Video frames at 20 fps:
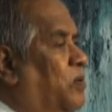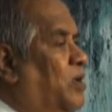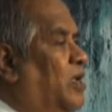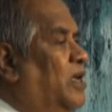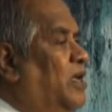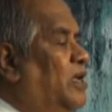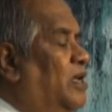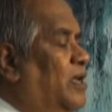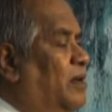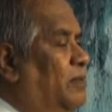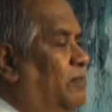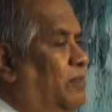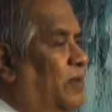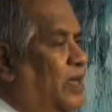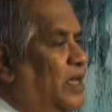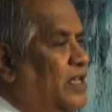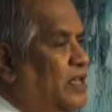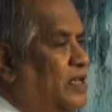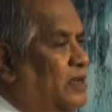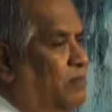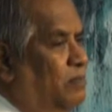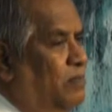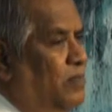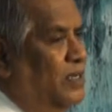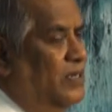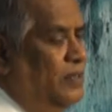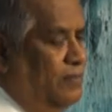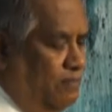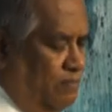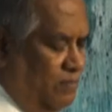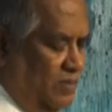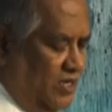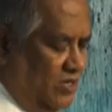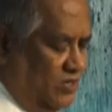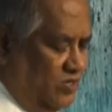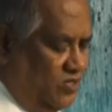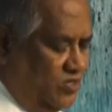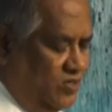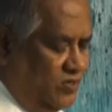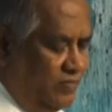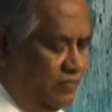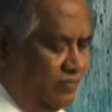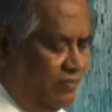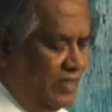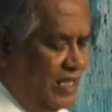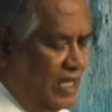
pray and make commitments.